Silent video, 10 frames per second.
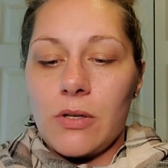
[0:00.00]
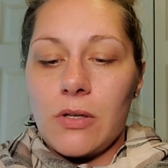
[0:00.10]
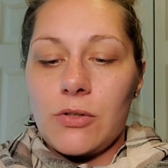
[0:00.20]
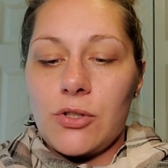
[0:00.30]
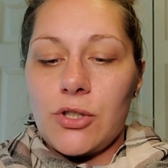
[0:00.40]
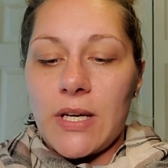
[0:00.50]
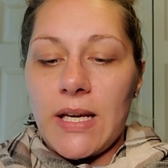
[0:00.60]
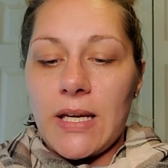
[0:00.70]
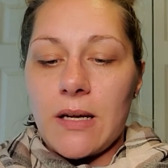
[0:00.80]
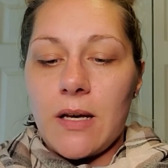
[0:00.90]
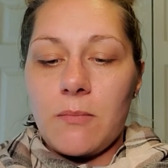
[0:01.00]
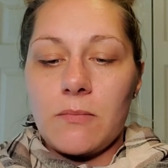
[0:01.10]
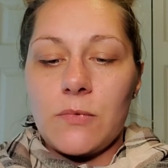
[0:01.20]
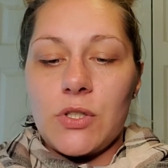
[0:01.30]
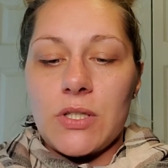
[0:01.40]
shaken up.
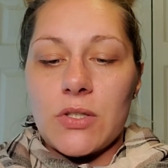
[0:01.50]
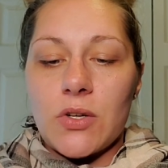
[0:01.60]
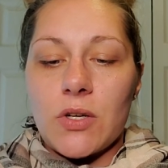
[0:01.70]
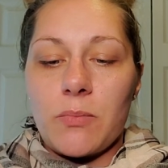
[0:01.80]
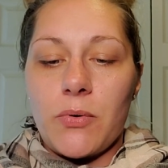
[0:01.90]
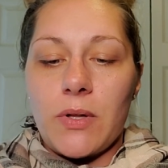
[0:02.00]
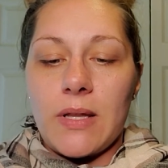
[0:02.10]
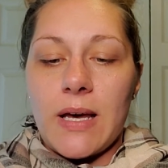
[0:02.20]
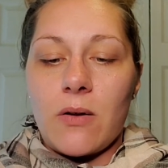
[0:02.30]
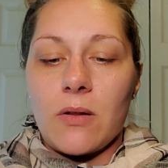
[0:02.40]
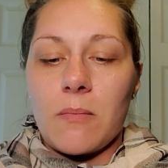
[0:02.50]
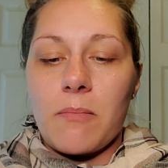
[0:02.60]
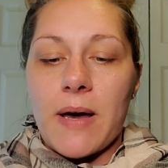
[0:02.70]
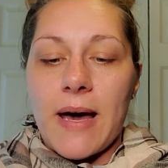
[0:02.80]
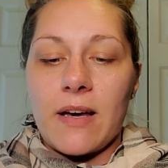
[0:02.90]
Just gonna put that on the
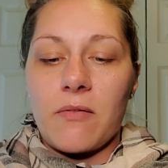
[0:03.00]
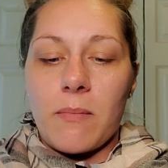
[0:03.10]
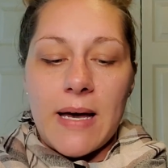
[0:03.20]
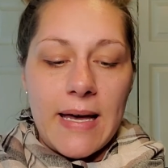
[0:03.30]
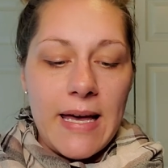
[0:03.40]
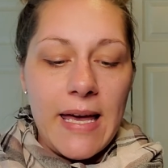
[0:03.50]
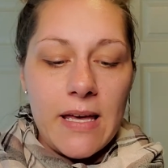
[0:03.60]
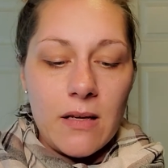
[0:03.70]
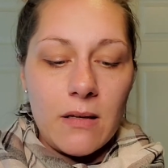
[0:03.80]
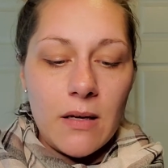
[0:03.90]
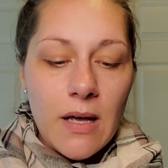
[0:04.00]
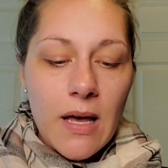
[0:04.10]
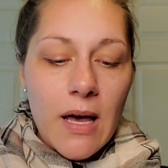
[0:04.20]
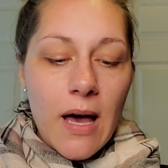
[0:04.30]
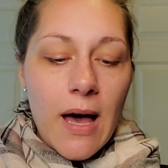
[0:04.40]
back of my hand.
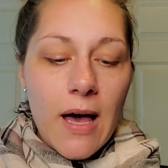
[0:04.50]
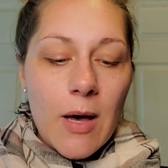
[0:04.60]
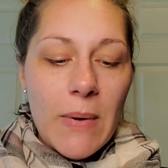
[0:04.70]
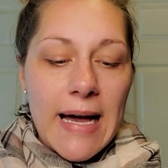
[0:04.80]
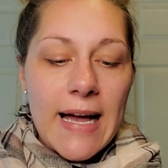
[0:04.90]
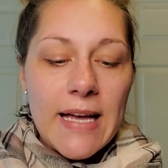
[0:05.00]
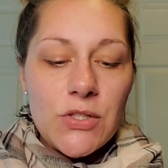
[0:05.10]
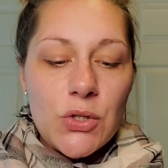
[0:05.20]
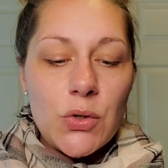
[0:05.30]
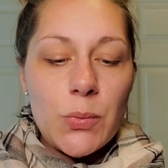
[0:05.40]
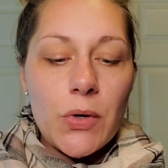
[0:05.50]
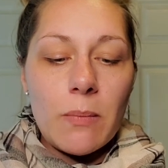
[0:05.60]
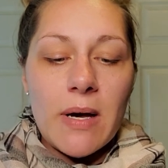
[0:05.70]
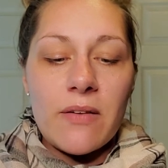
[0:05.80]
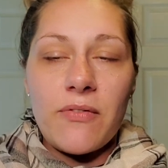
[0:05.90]
I do put
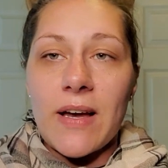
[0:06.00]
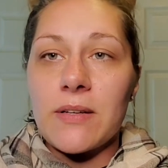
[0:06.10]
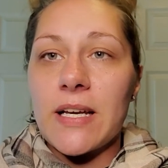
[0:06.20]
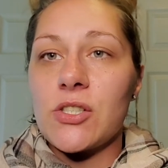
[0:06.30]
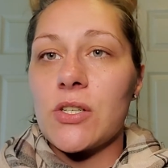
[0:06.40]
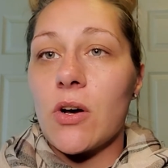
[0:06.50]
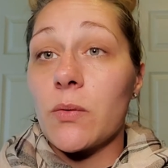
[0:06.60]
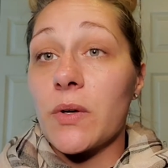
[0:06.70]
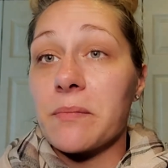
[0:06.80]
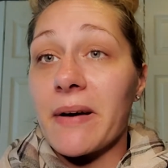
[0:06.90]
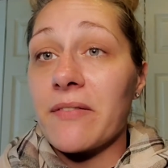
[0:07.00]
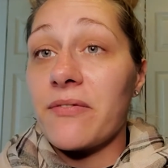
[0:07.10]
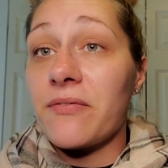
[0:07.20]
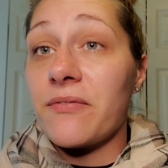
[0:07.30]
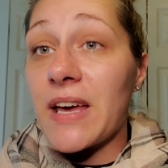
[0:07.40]
my foundation on with my
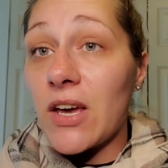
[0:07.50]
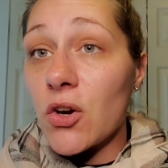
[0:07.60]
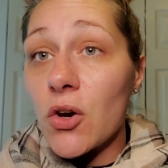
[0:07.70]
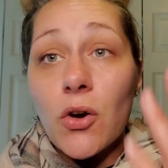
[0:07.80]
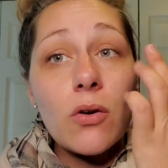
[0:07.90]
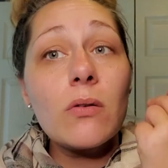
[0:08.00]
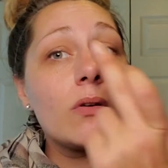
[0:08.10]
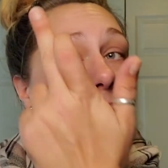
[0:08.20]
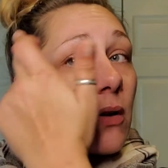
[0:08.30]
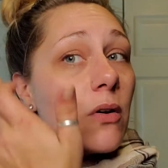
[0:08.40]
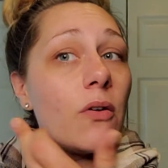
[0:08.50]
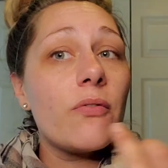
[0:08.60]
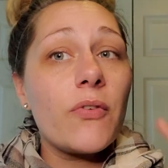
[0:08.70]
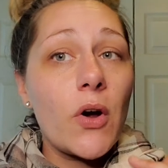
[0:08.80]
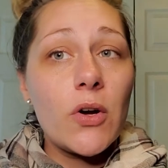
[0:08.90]
finger
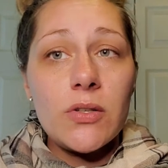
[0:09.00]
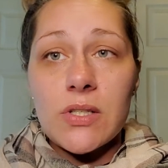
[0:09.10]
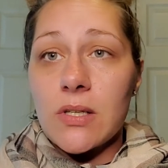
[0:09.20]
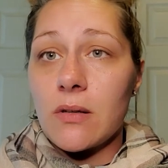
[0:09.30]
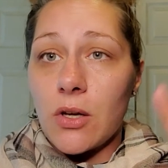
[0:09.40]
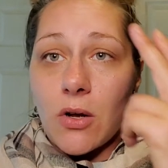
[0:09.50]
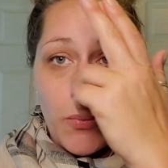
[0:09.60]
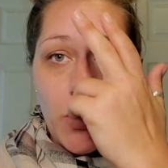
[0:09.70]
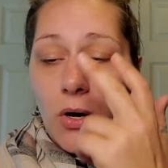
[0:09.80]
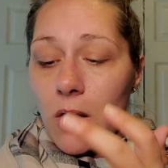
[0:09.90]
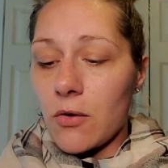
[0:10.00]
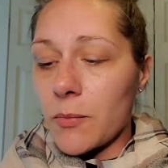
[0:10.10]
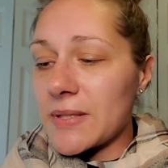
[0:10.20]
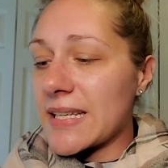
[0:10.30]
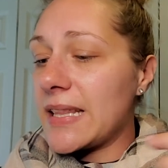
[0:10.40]
first, put it all over
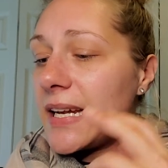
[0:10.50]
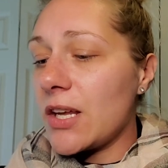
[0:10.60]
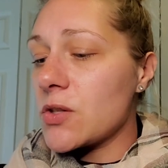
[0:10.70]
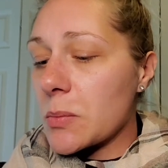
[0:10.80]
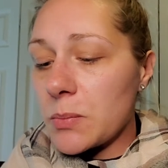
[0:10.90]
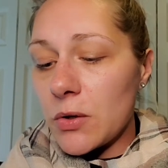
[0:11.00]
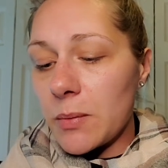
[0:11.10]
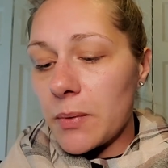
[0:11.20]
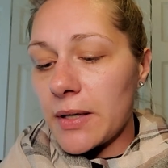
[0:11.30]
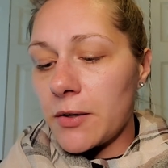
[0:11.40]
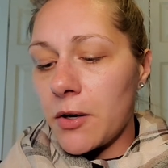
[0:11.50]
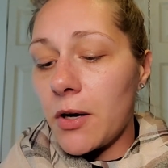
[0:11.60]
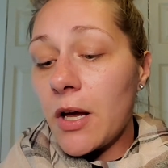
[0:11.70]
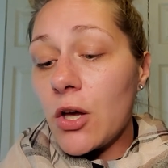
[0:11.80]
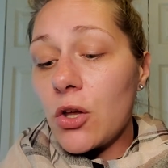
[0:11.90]
my skin. Then I use a beauty blender.
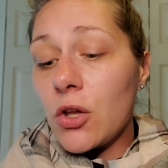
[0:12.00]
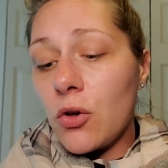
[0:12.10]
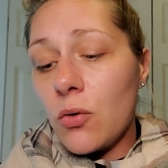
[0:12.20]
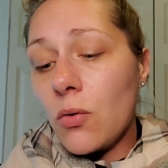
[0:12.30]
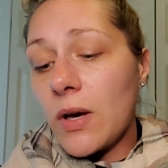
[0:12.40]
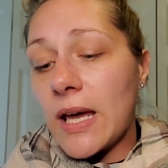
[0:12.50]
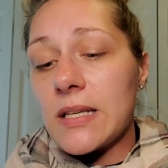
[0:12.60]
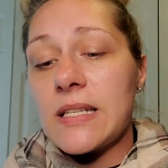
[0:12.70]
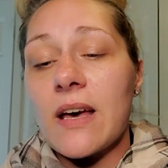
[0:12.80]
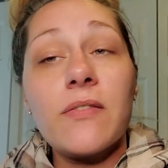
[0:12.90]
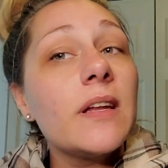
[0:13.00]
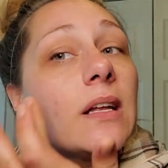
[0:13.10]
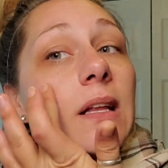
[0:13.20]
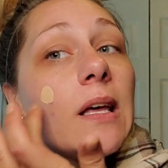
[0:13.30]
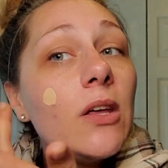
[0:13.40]
You can
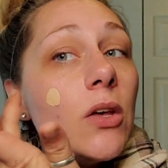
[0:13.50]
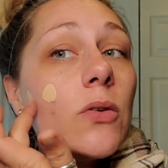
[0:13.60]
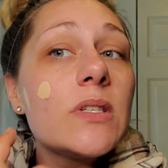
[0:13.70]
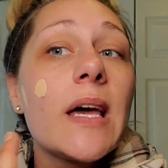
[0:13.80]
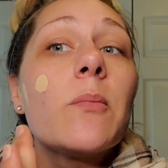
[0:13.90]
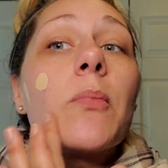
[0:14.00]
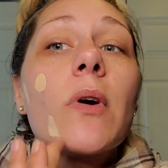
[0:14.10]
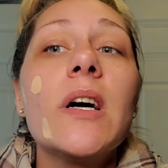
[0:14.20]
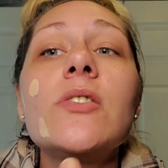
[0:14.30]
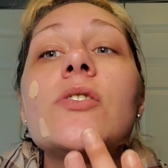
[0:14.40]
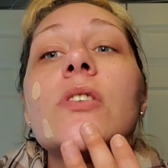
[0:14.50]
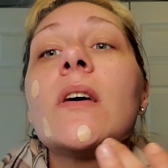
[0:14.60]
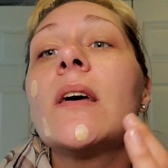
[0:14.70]
definitely use a brush.